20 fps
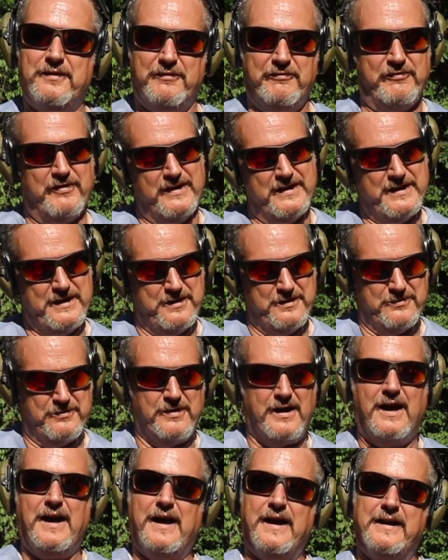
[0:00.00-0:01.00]
video
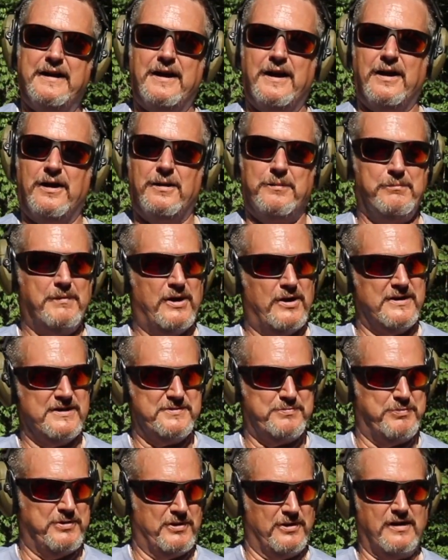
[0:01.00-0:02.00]
on our
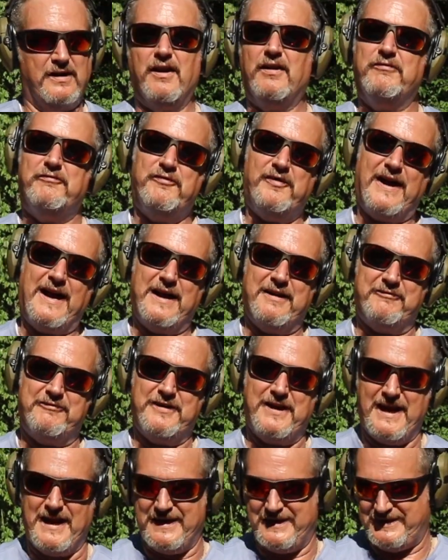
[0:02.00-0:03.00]
Mossberg
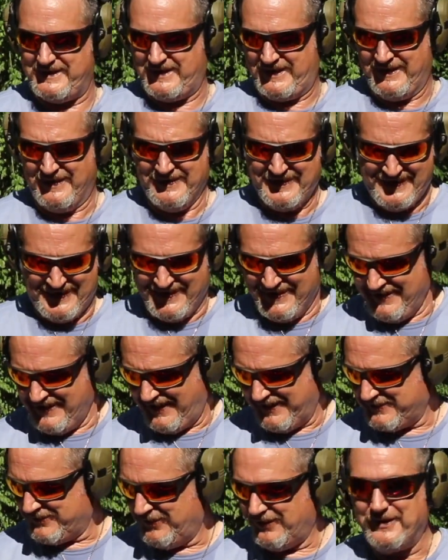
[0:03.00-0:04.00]
590.
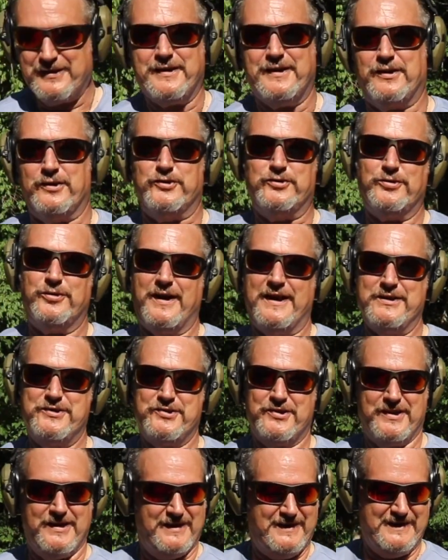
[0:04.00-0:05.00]
I call it our
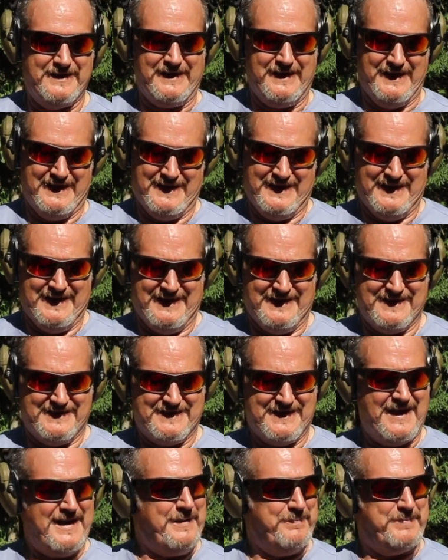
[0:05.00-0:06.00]
trench gun.
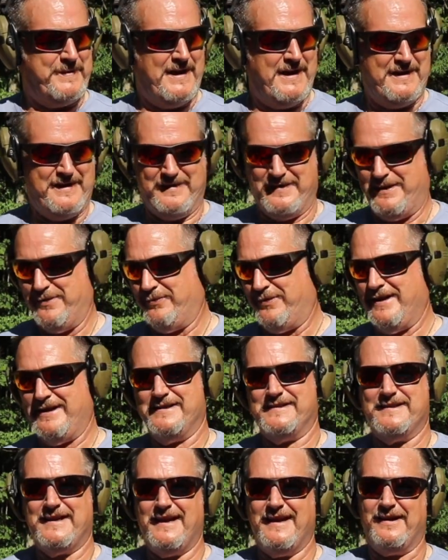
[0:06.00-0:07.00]
Set up kind of that way.
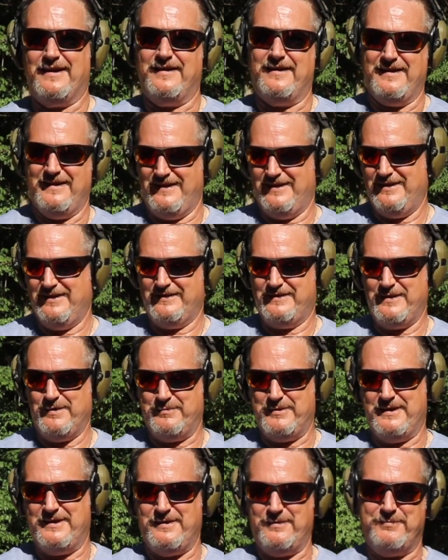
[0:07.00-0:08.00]
It's got a
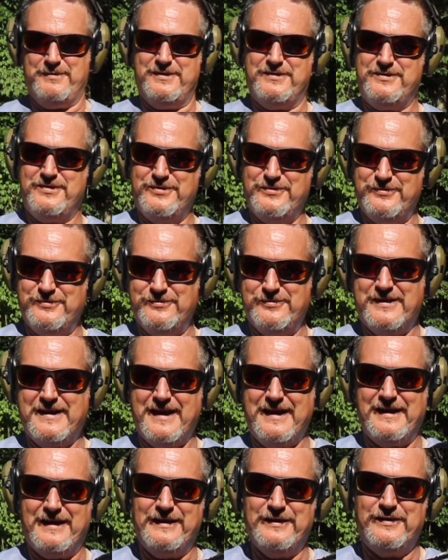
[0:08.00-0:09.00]
WW2
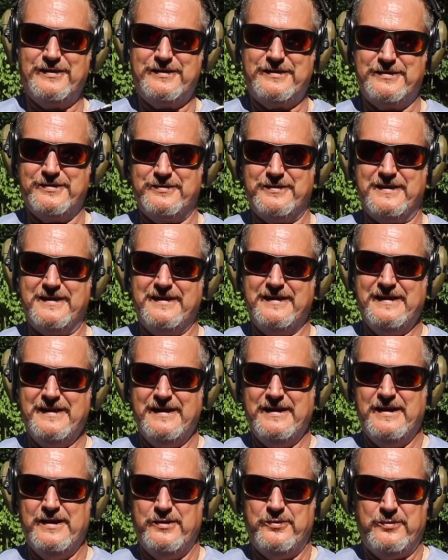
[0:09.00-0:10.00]
kind of look to it
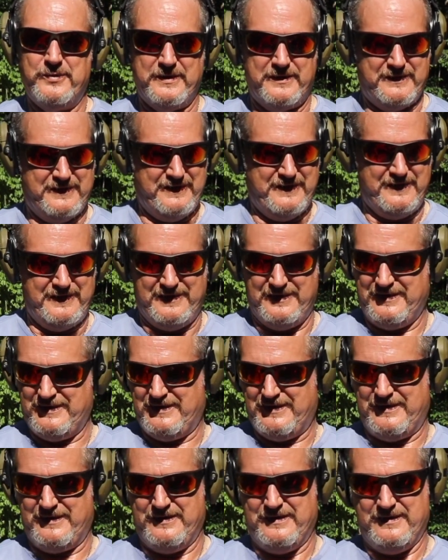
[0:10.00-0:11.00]
with
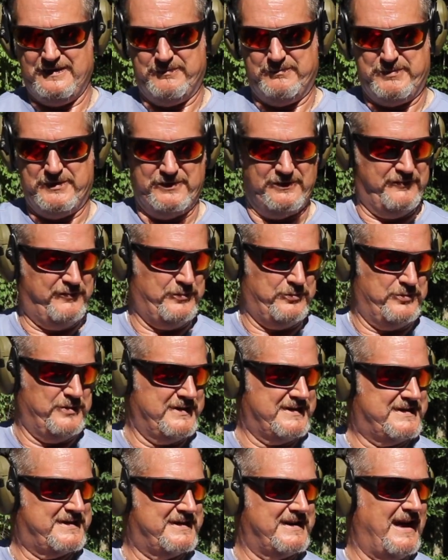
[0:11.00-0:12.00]
the beautiful
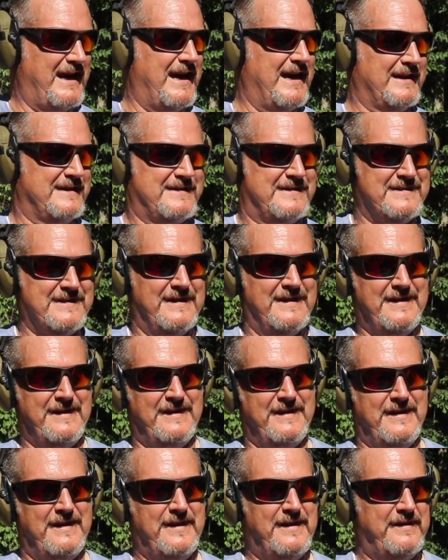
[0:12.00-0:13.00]
wood stocks,
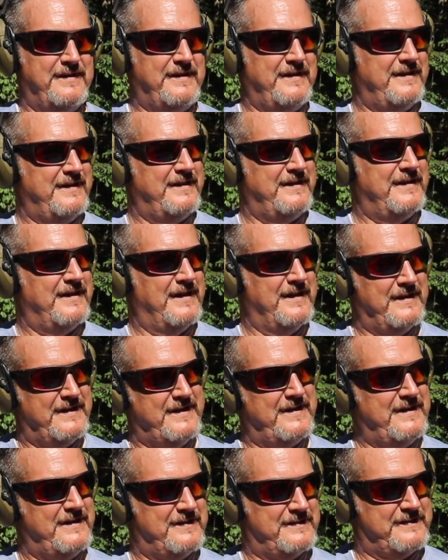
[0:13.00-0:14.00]
the
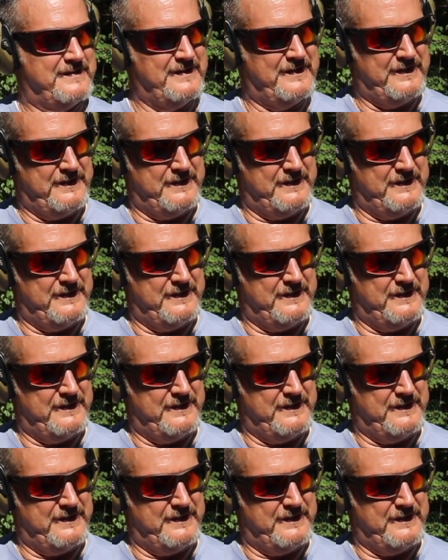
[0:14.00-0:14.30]
heat